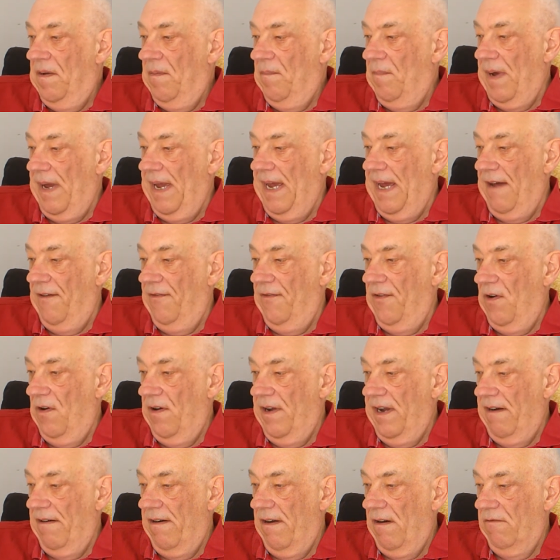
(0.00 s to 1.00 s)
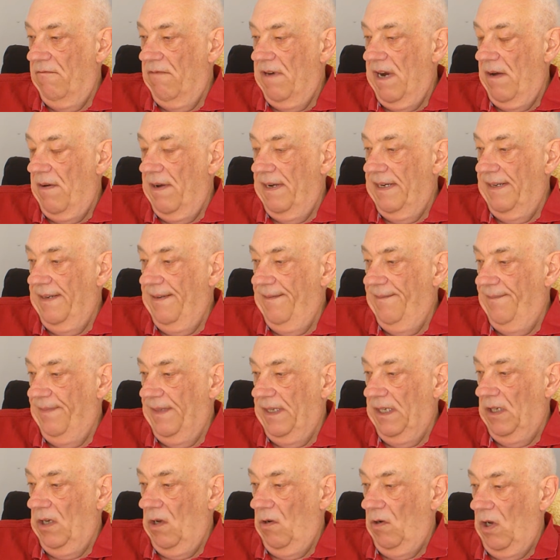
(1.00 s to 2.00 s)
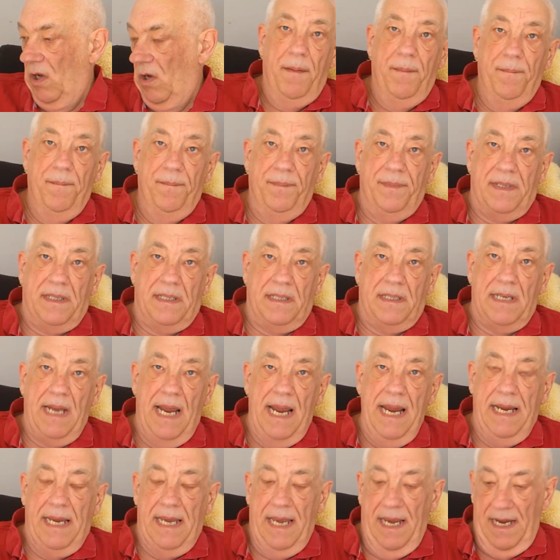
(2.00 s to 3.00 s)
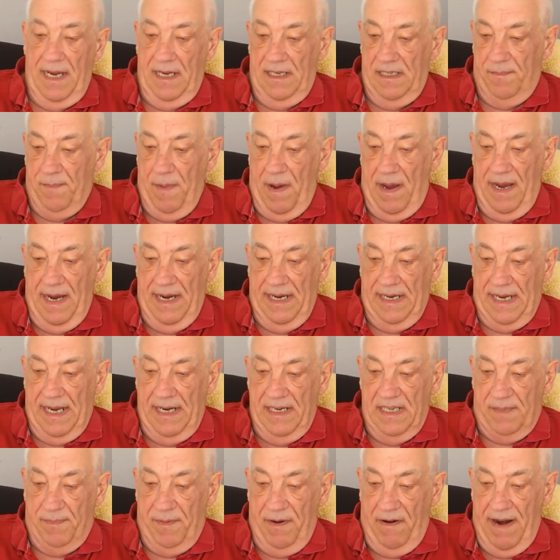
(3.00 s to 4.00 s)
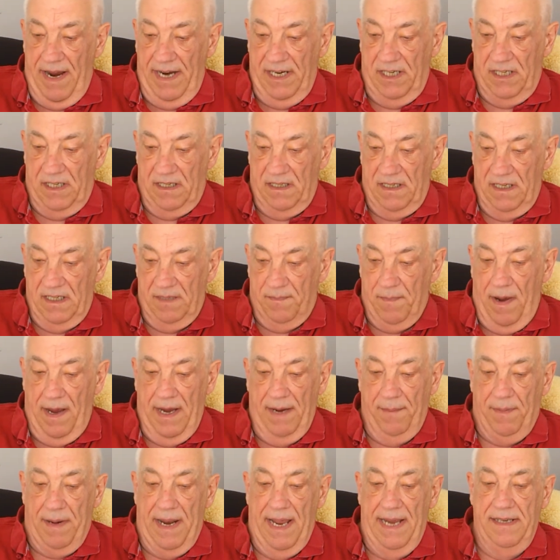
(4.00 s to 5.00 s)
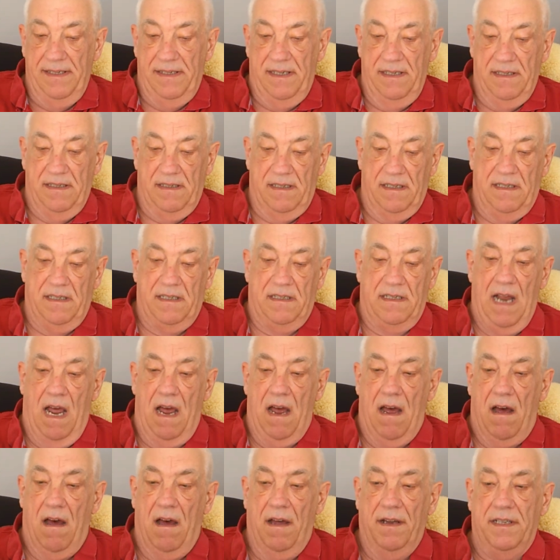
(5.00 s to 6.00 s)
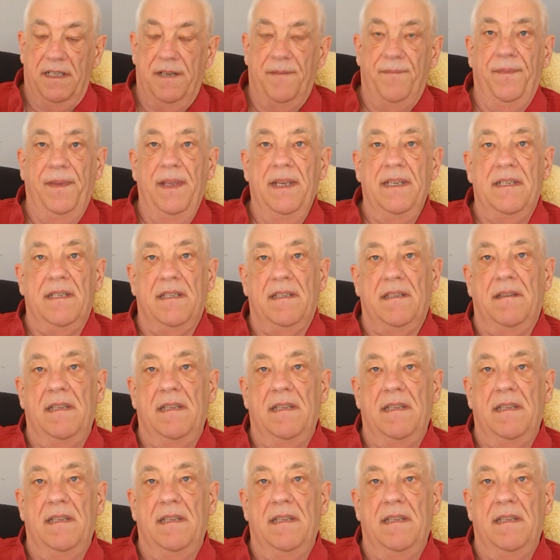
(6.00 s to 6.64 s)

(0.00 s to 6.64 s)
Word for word: by our 4-year-old Rowan. I'm taking as my inspiration, as my places to start, this